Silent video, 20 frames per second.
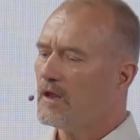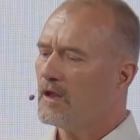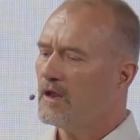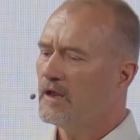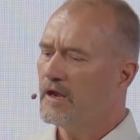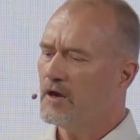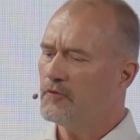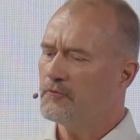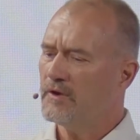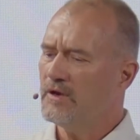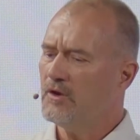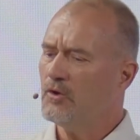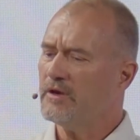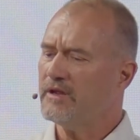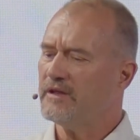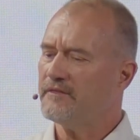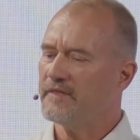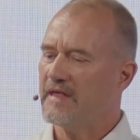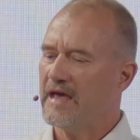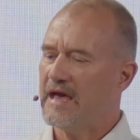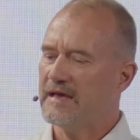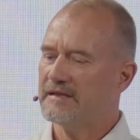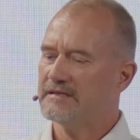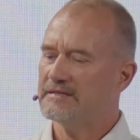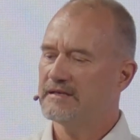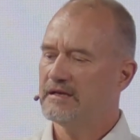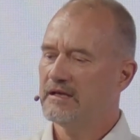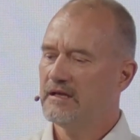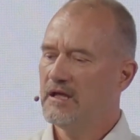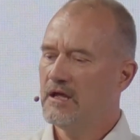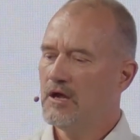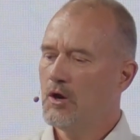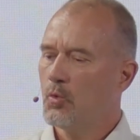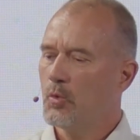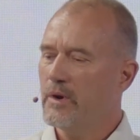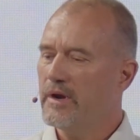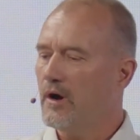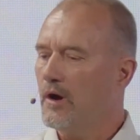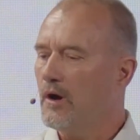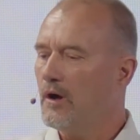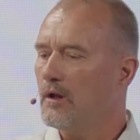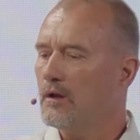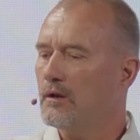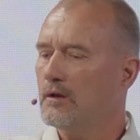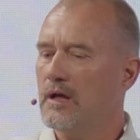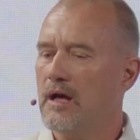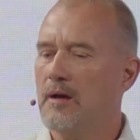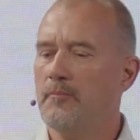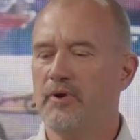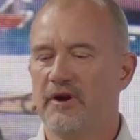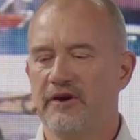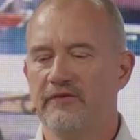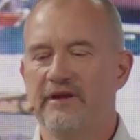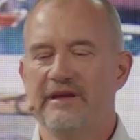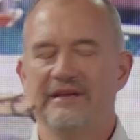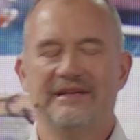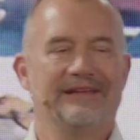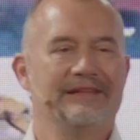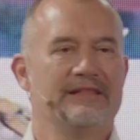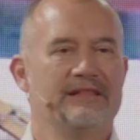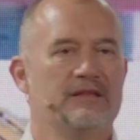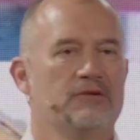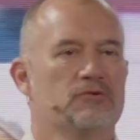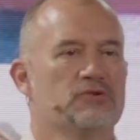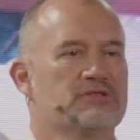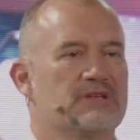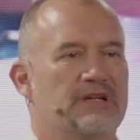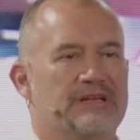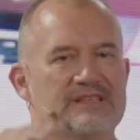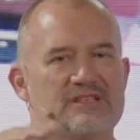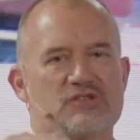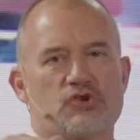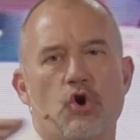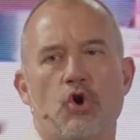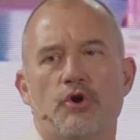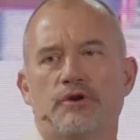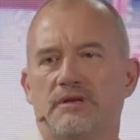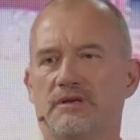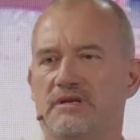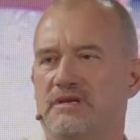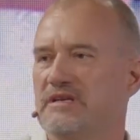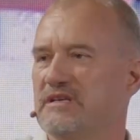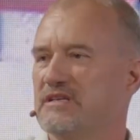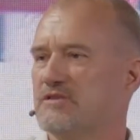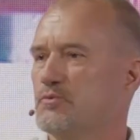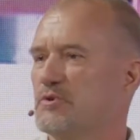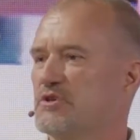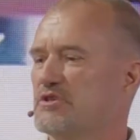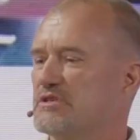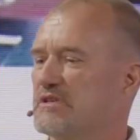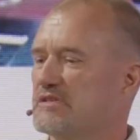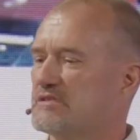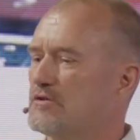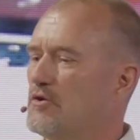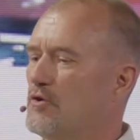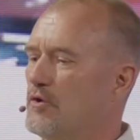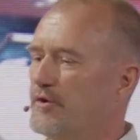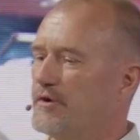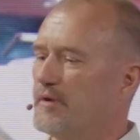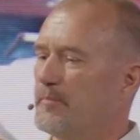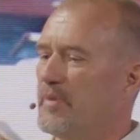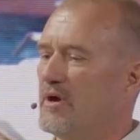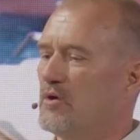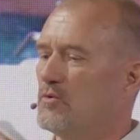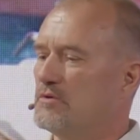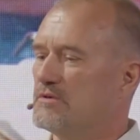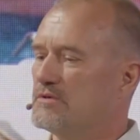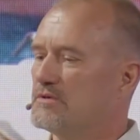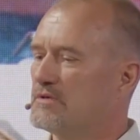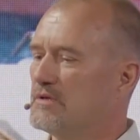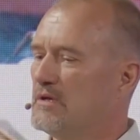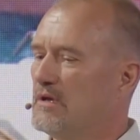Now, if we look at that, we all operate in those uncertainties we just heard about.